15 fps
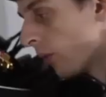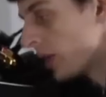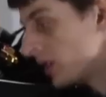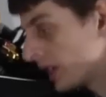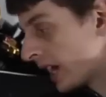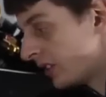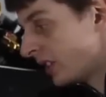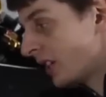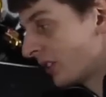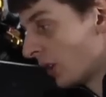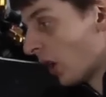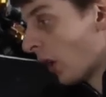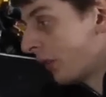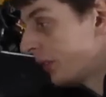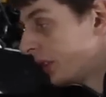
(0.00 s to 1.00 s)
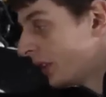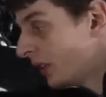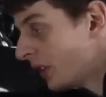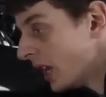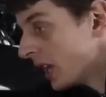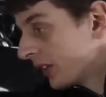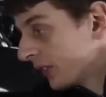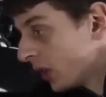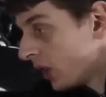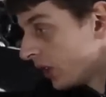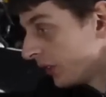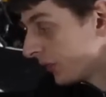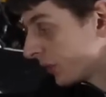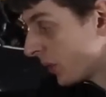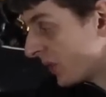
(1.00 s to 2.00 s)
when you get the
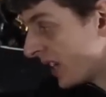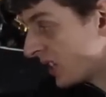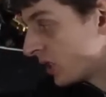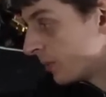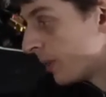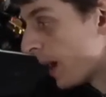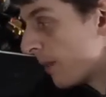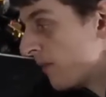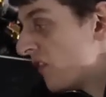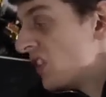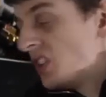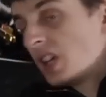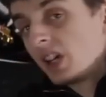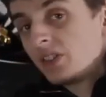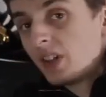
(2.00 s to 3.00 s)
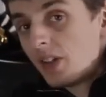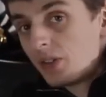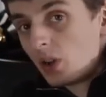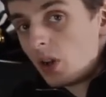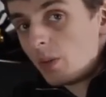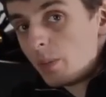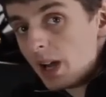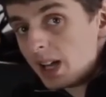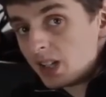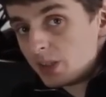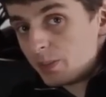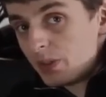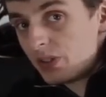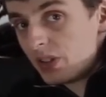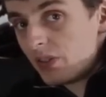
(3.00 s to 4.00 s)
exhaust connection pipe fittings, that's all bike
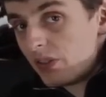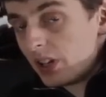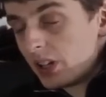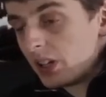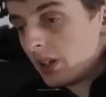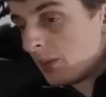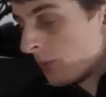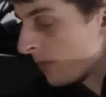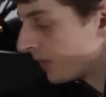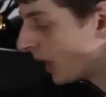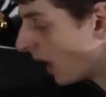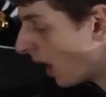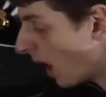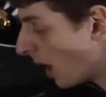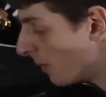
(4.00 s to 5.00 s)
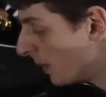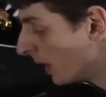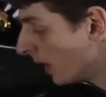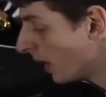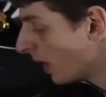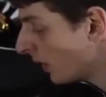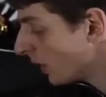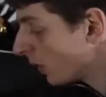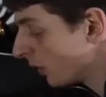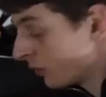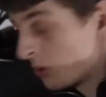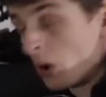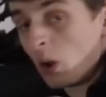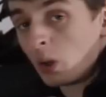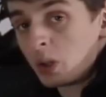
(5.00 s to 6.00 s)
specific. The
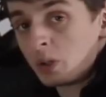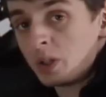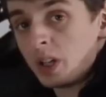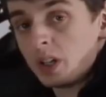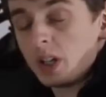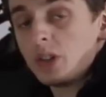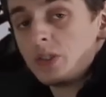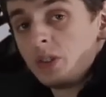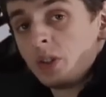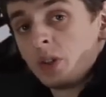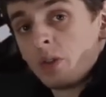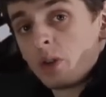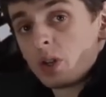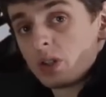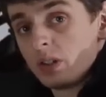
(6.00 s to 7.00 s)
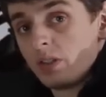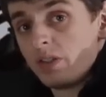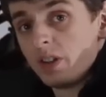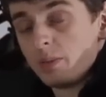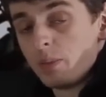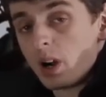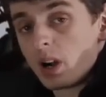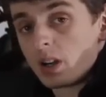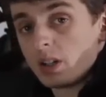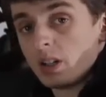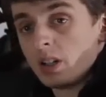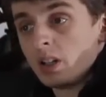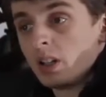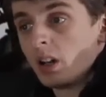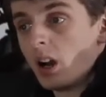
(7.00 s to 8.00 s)
control unit is a universal fit part.
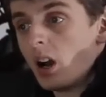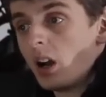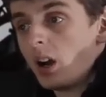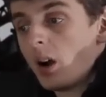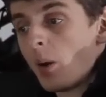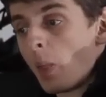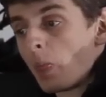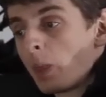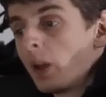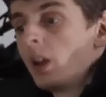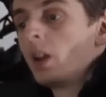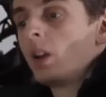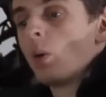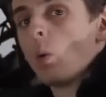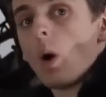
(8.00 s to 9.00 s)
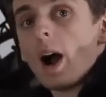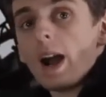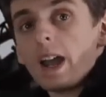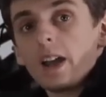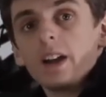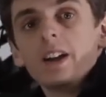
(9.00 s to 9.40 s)
Why?